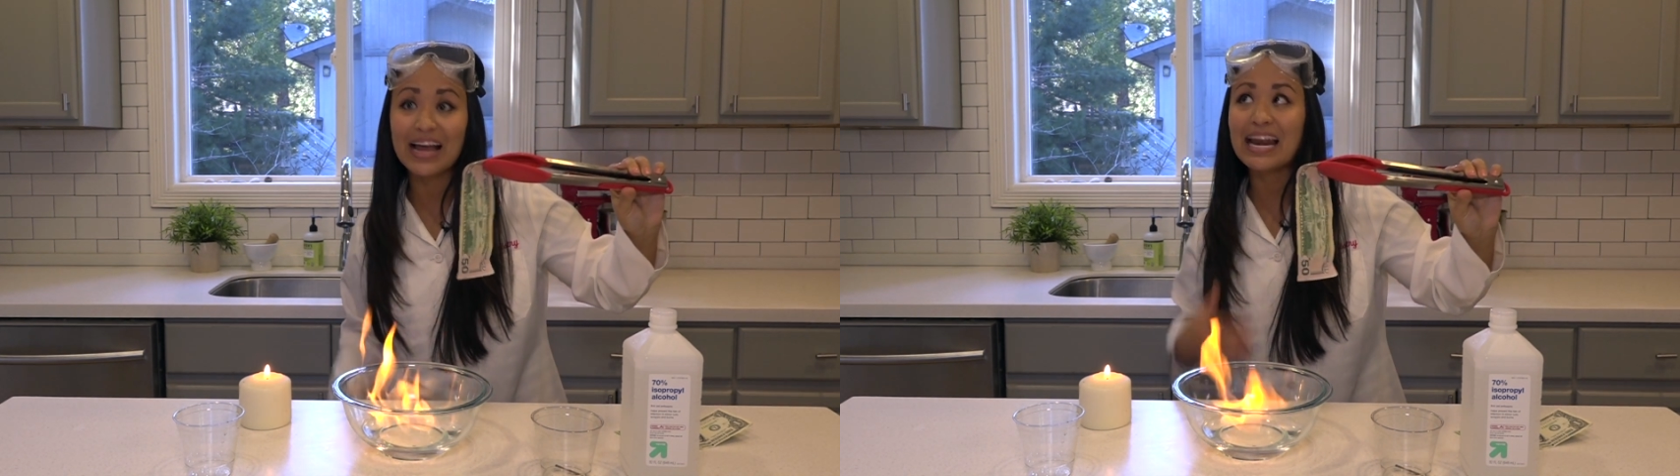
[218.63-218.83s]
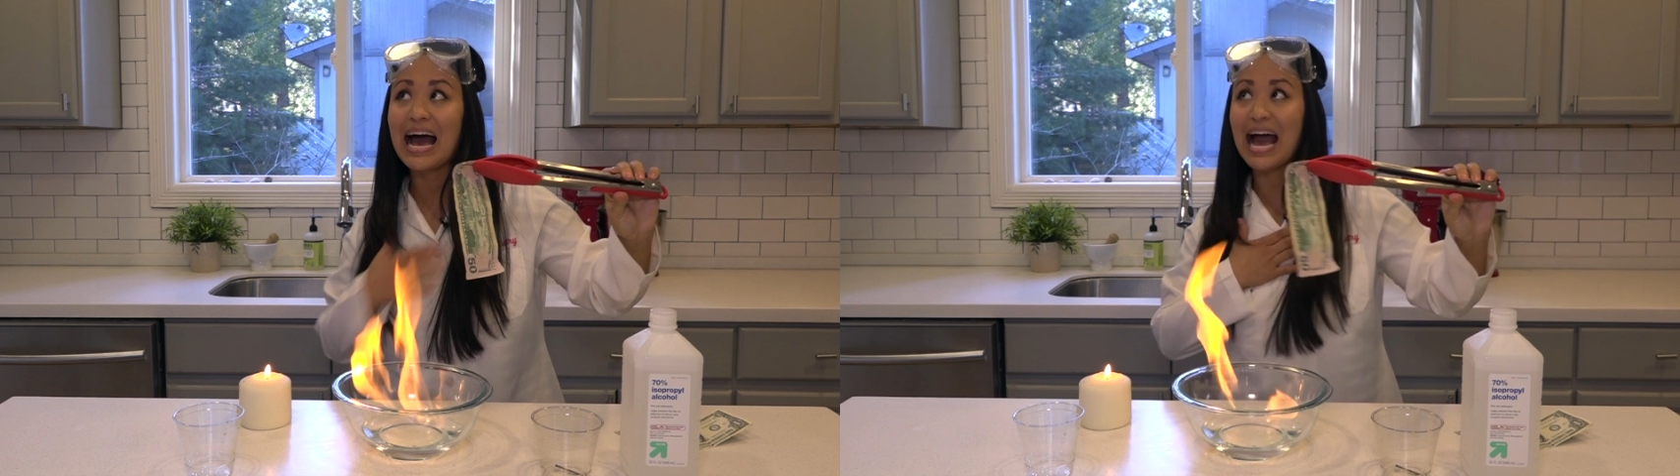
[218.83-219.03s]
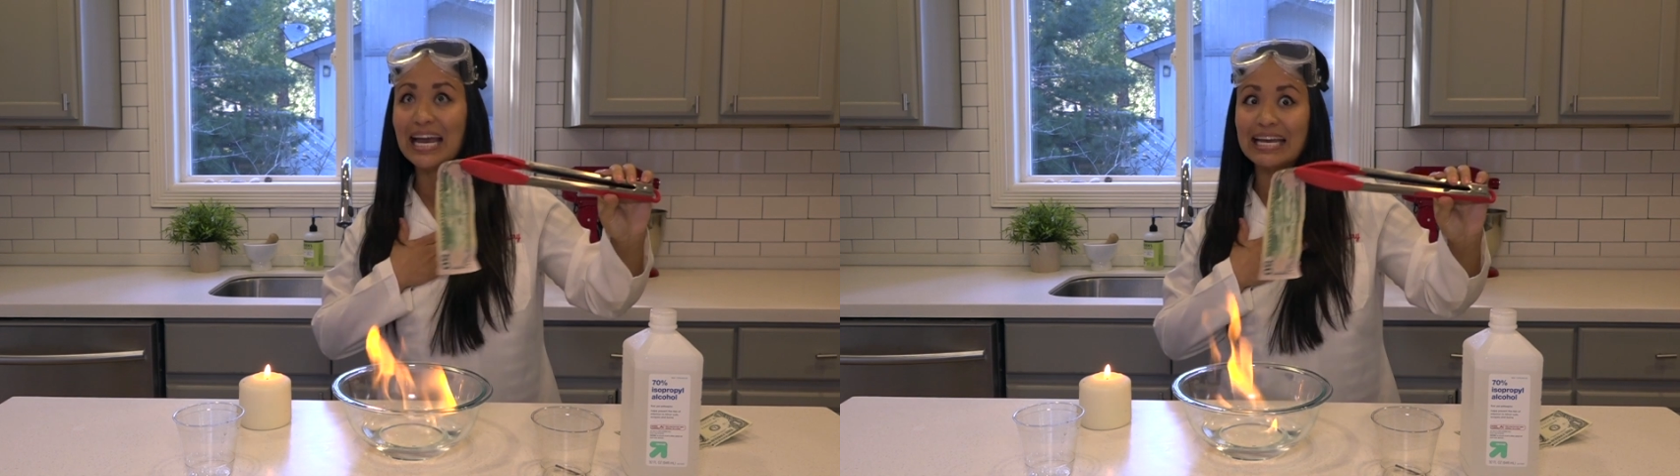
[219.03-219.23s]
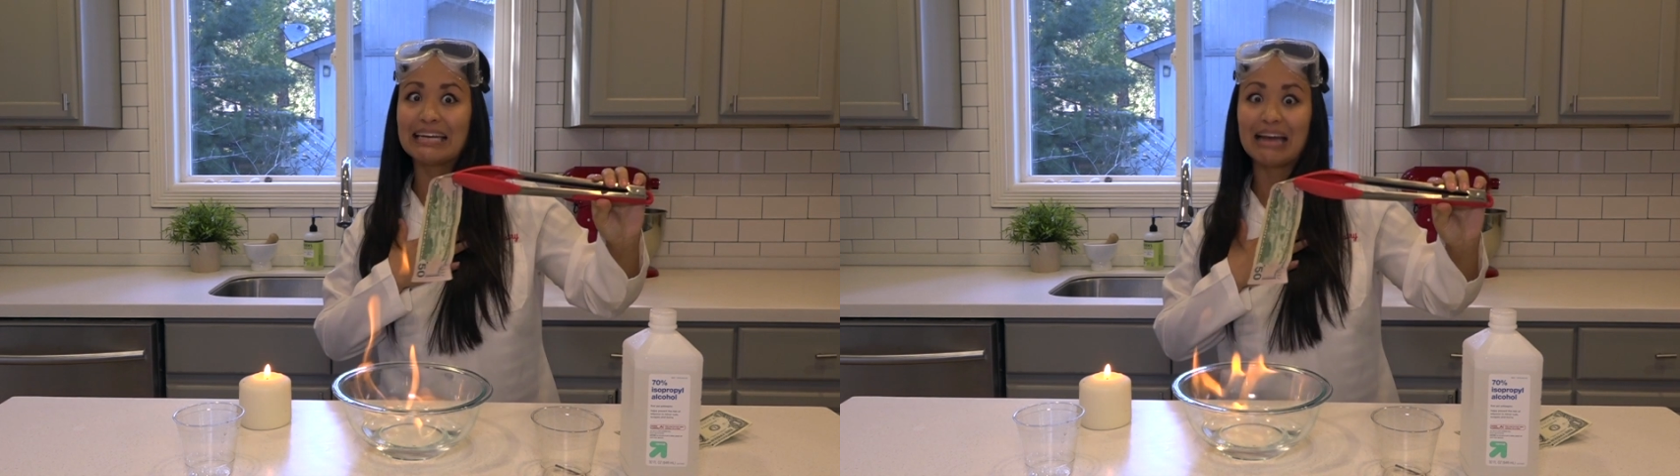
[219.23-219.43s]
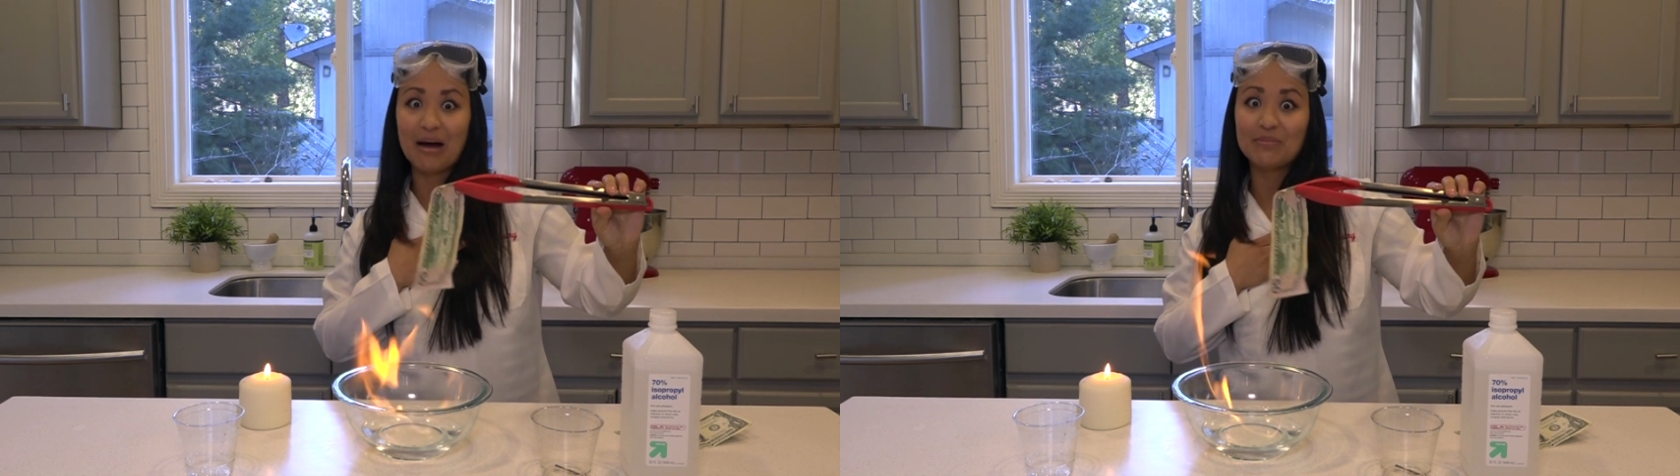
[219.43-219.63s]
and I
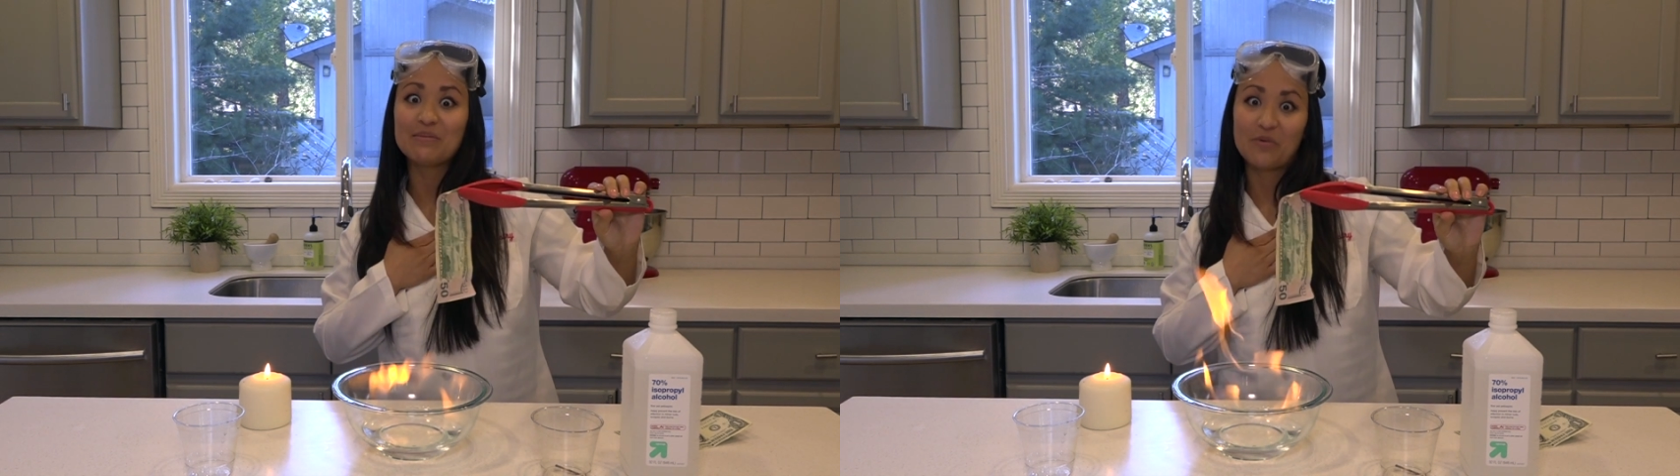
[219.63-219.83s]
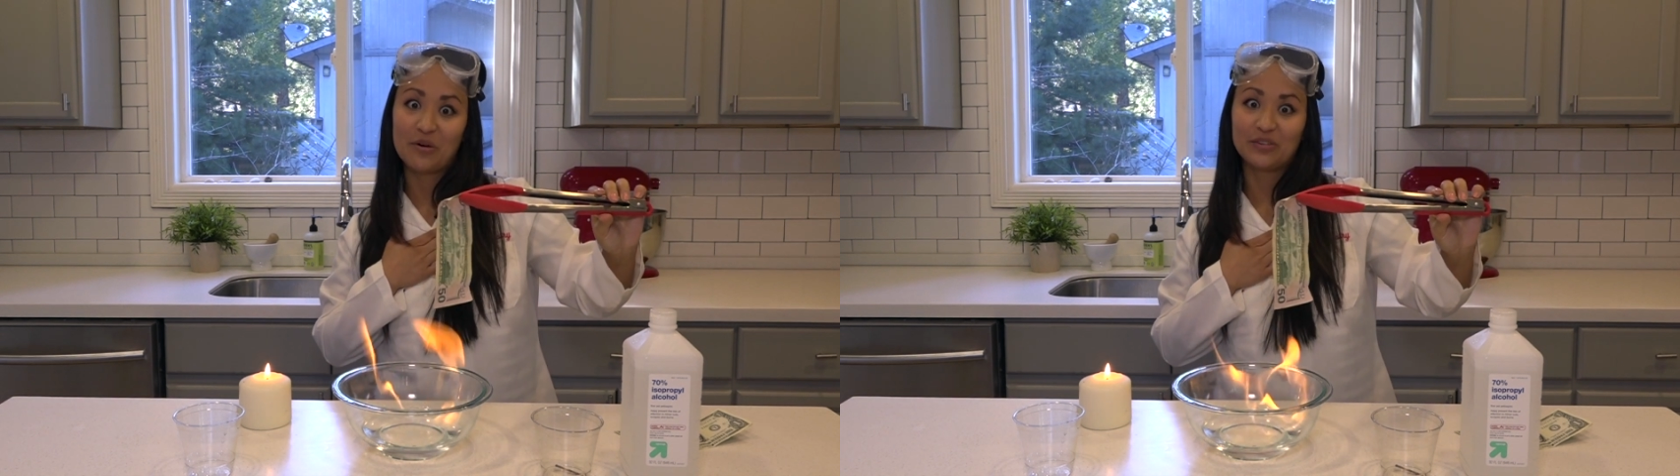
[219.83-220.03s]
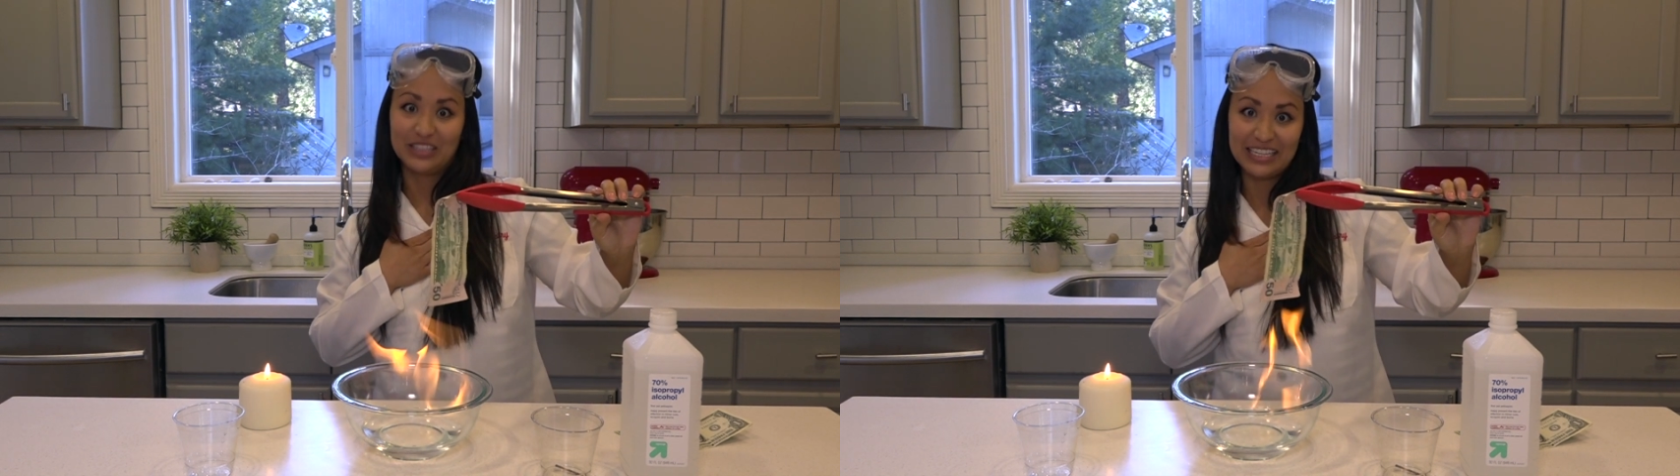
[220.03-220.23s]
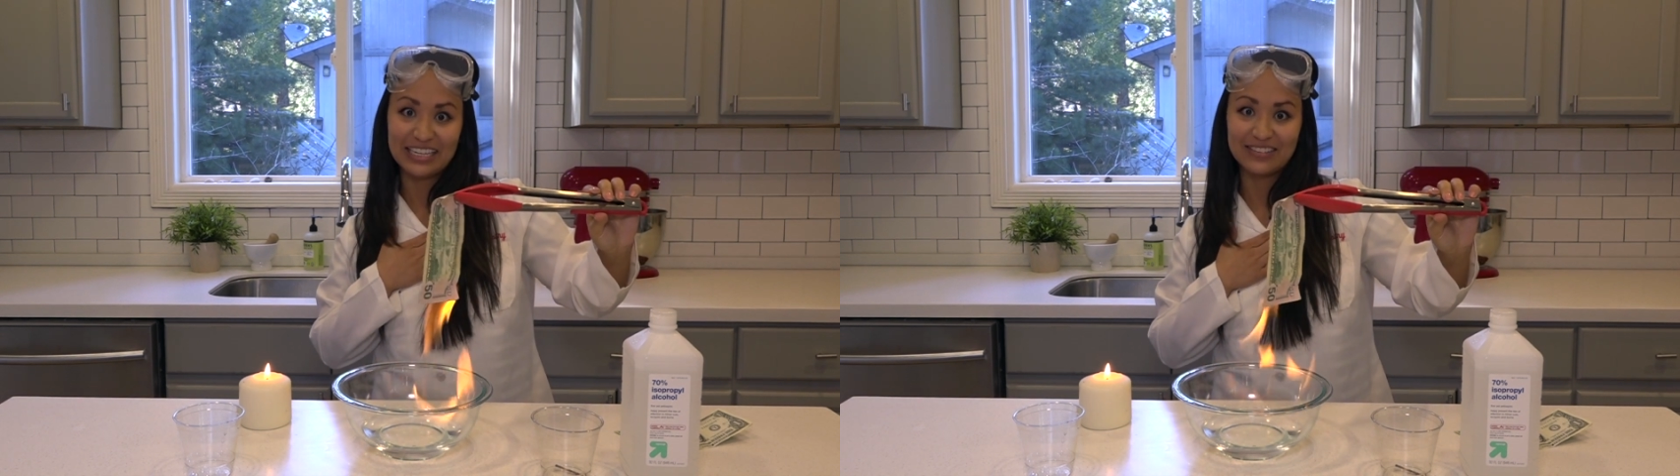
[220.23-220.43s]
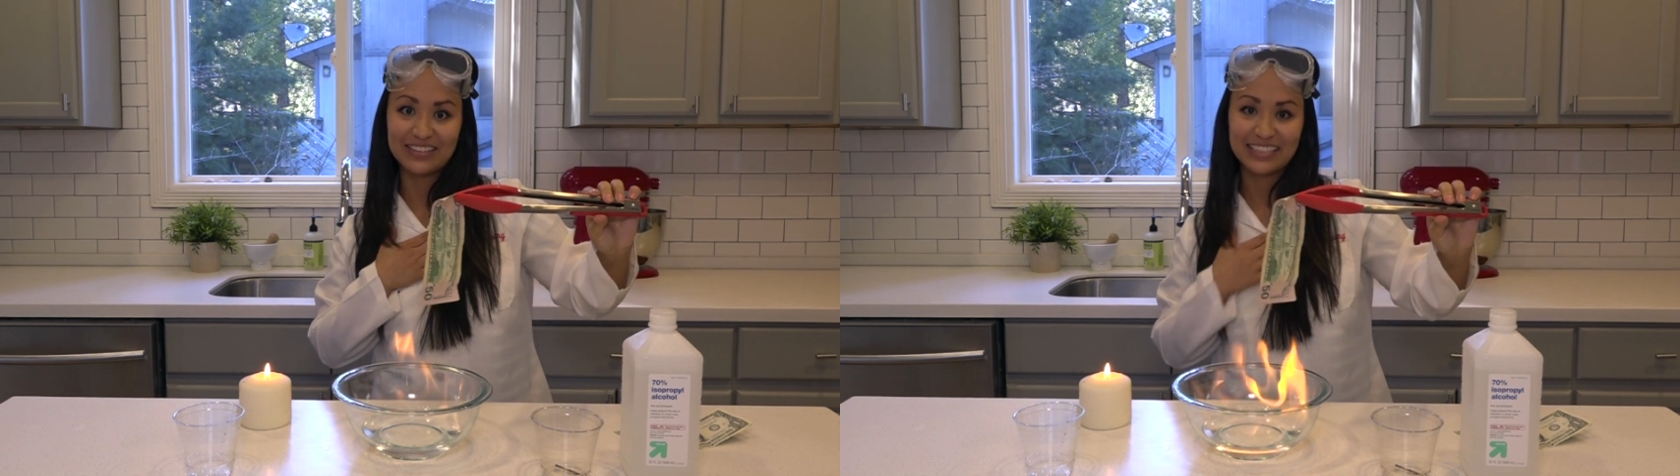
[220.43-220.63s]
cannot be more
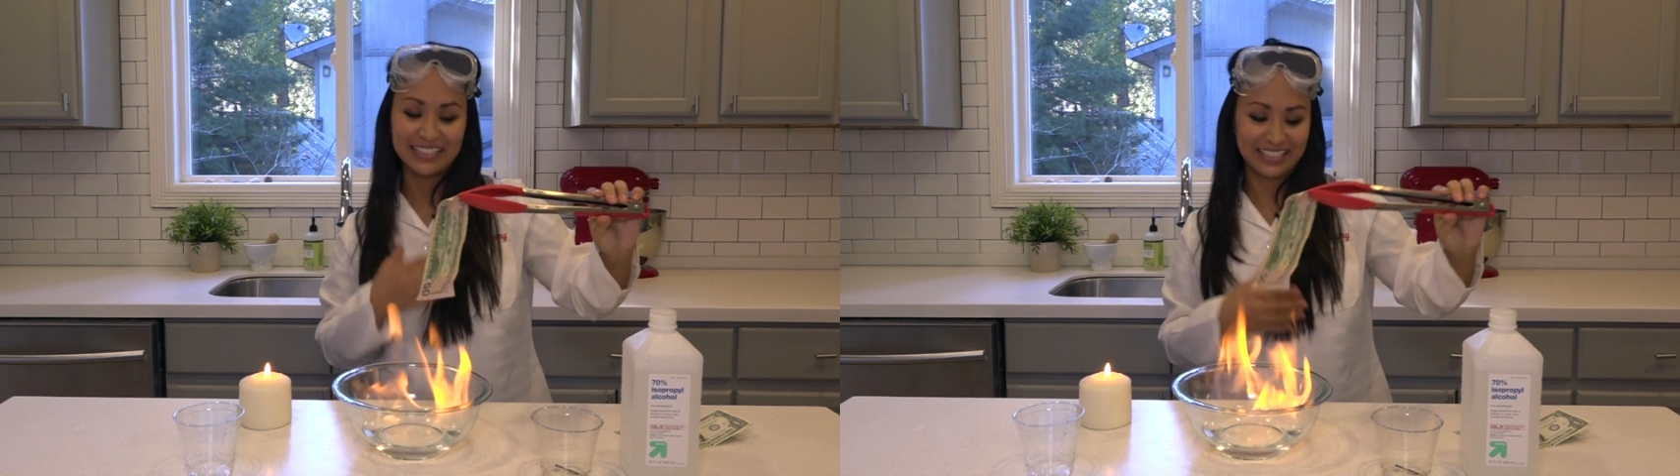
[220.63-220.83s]
relieved.